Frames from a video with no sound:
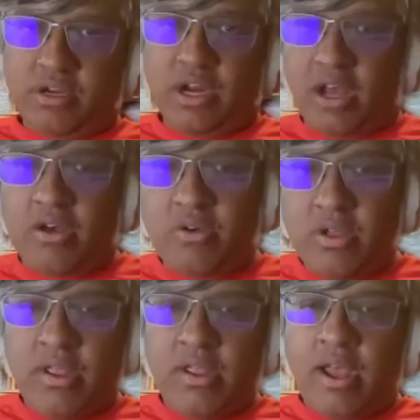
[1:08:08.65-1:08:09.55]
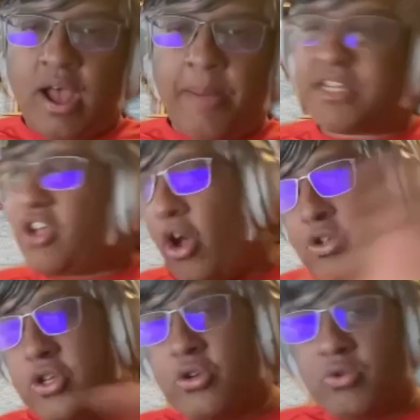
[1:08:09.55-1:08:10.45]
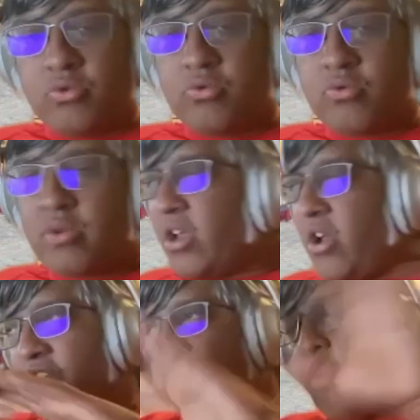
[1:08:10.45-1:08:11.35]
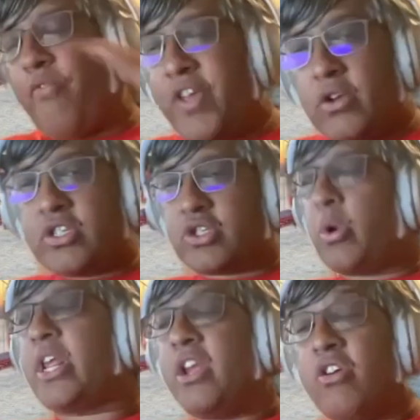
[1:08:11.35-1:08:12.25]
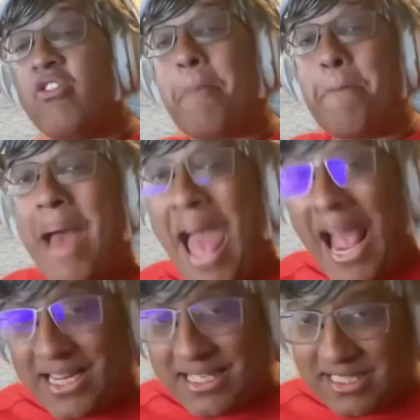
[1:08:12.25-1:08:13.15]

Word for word: because it's all new. Like this whole field is 20 years max.